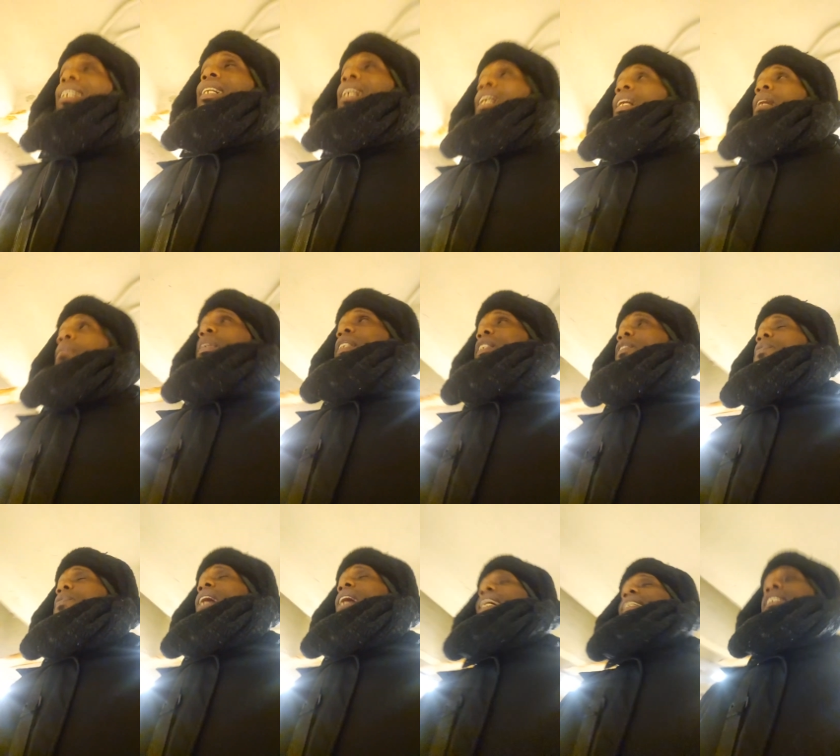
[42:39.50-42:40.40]
But the
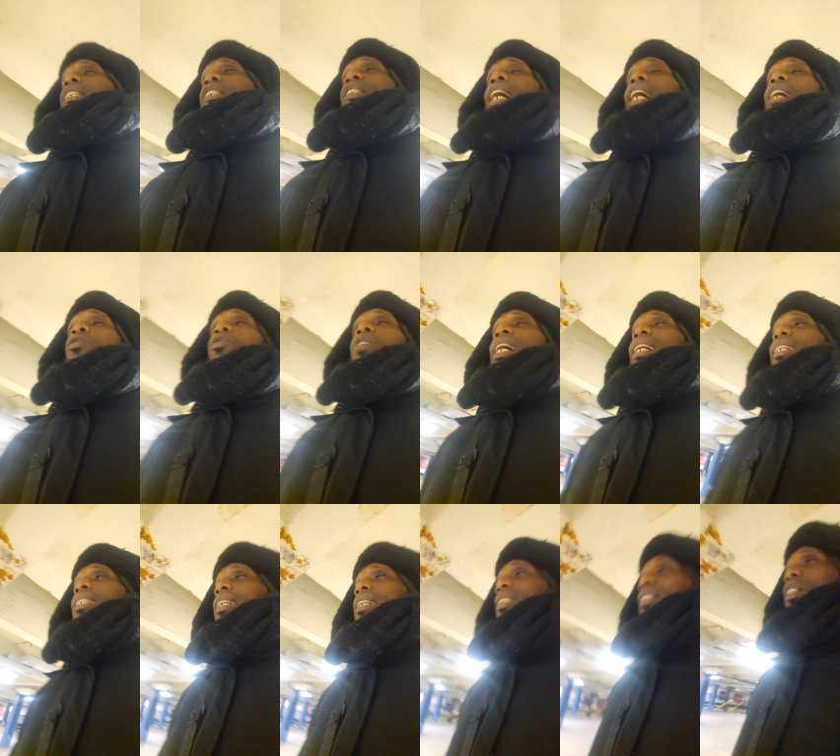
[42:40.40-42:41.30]
fact is, I don't like
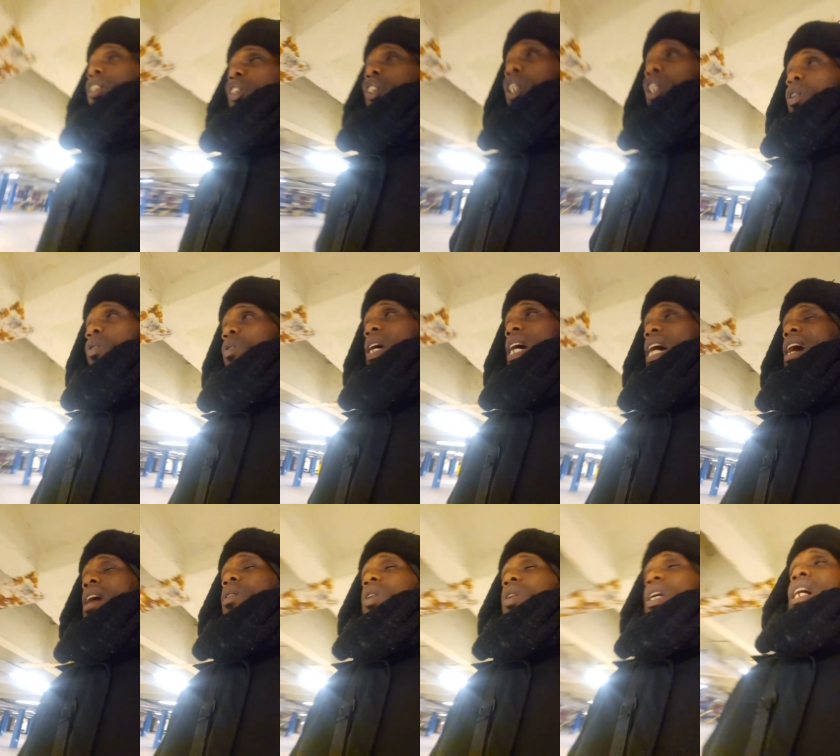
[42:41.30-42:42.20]
niggas that sit
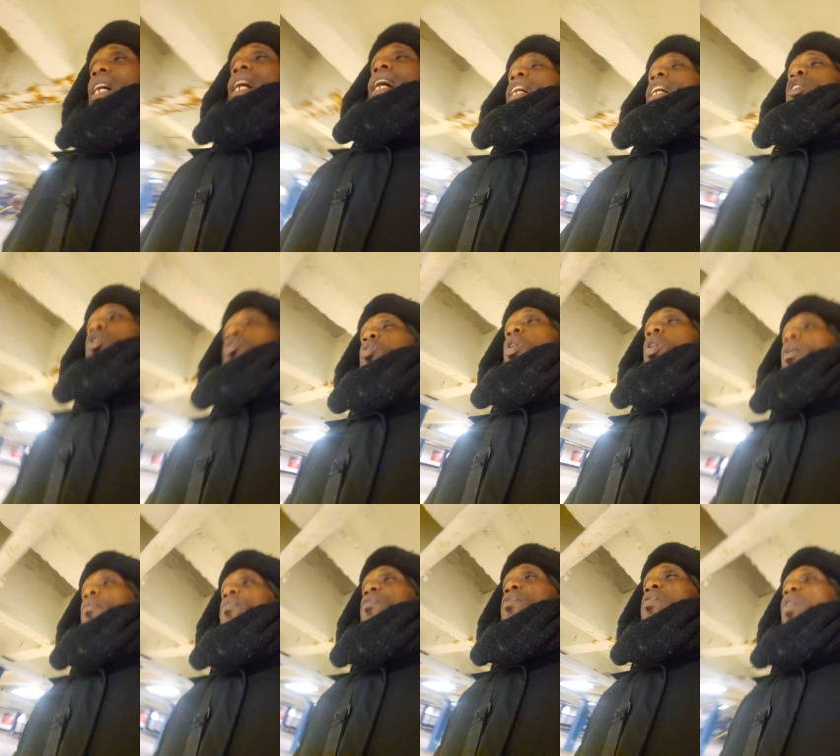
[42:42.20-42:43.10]
around and you
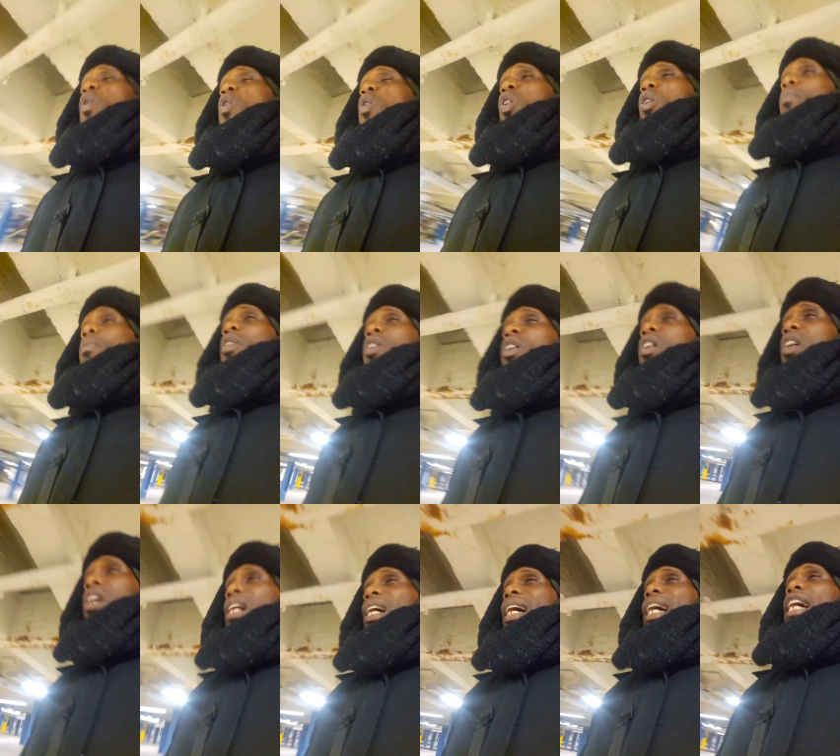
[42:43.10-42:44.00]
a former
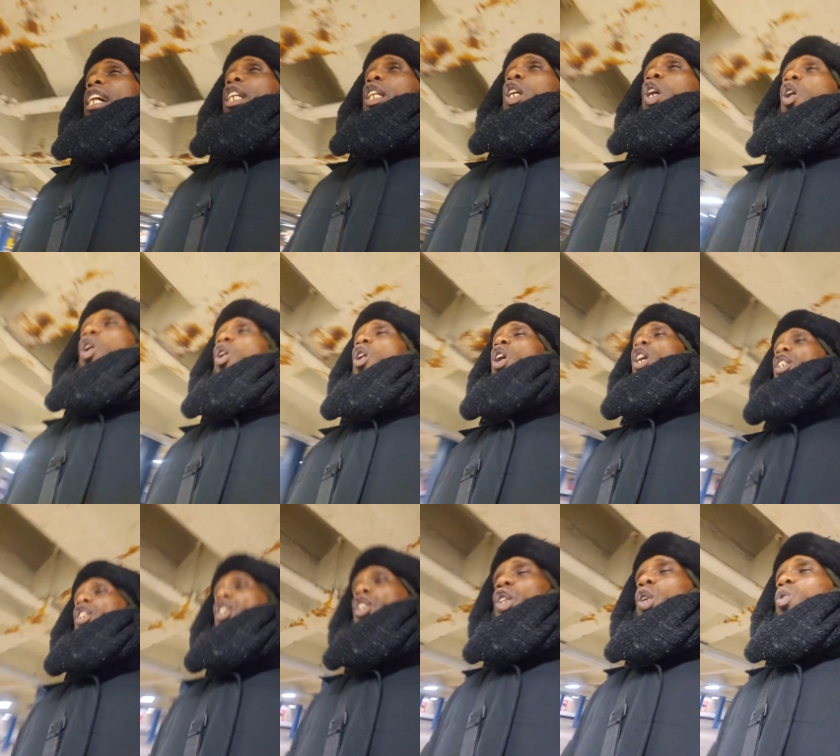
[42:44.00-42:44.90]

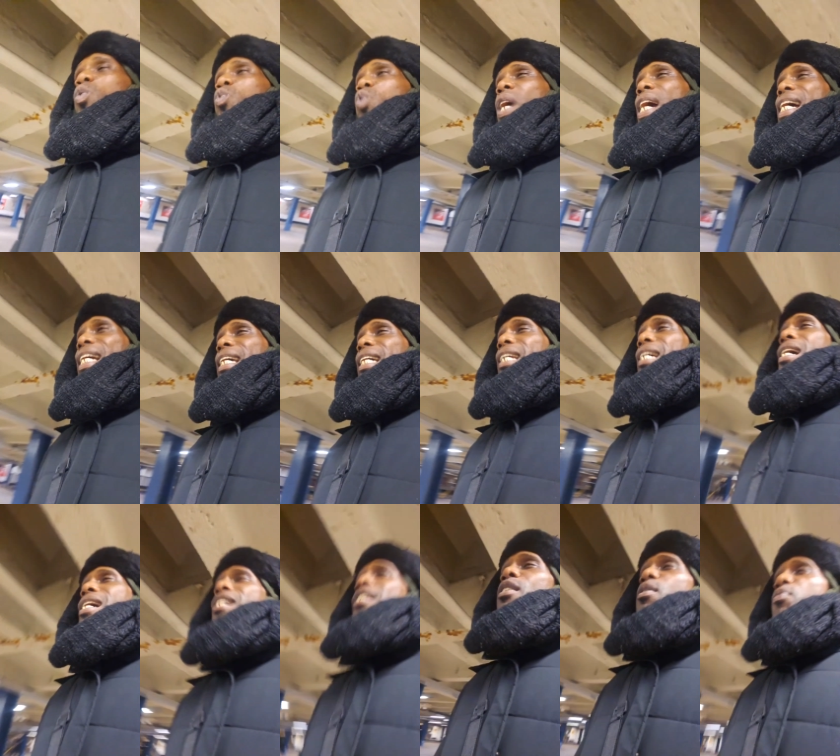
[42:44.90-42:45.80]

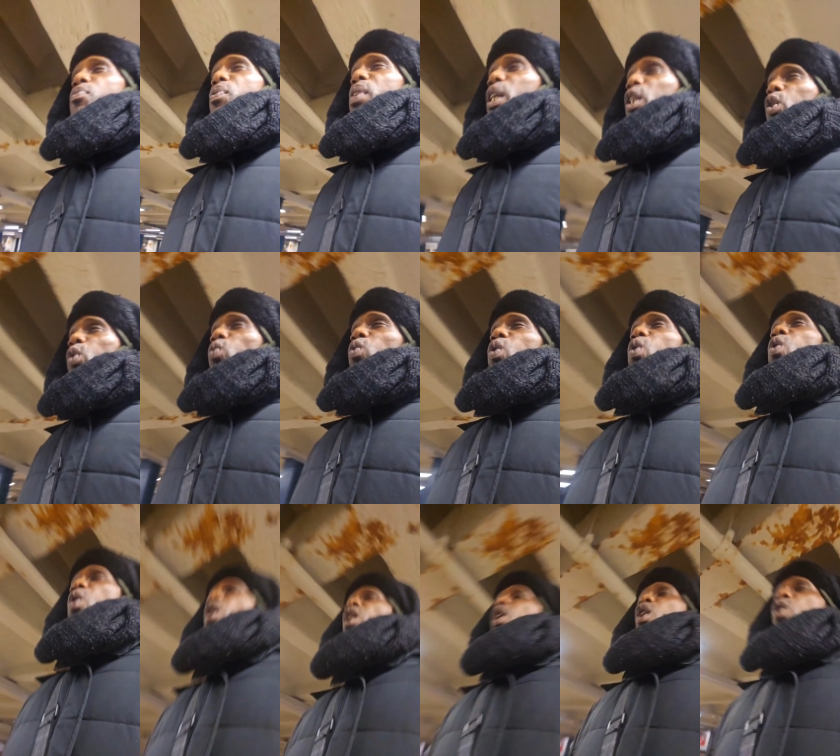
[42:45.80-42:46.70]
incarcerated
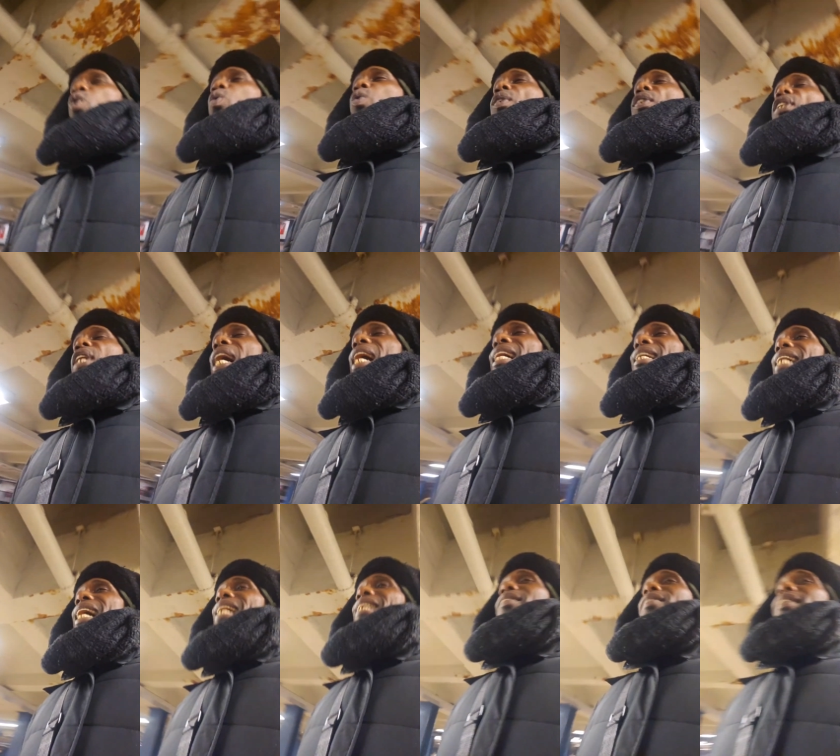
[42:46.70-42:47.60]
individual who
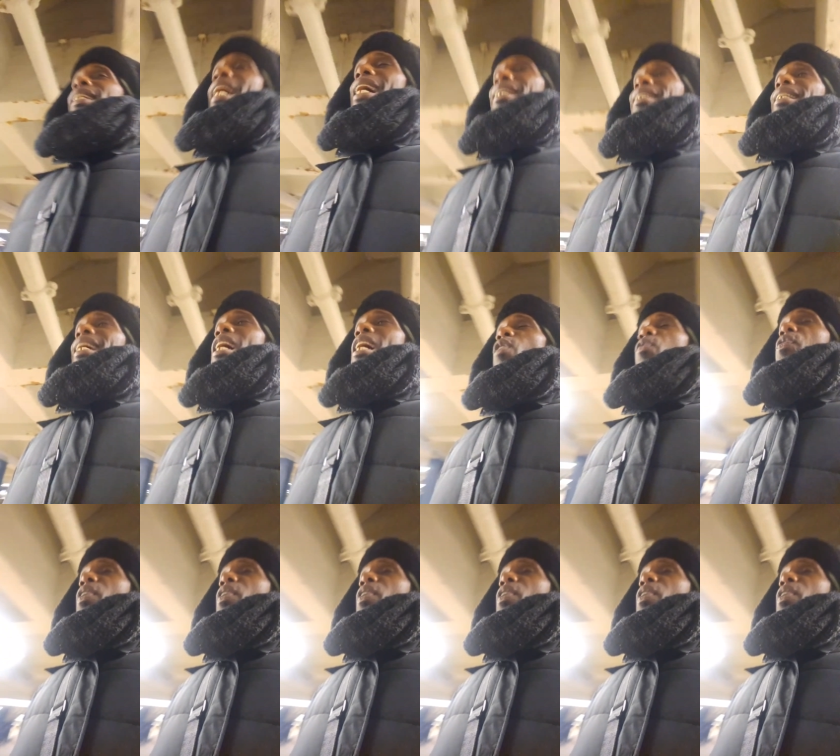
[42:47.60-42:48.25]
got sat down for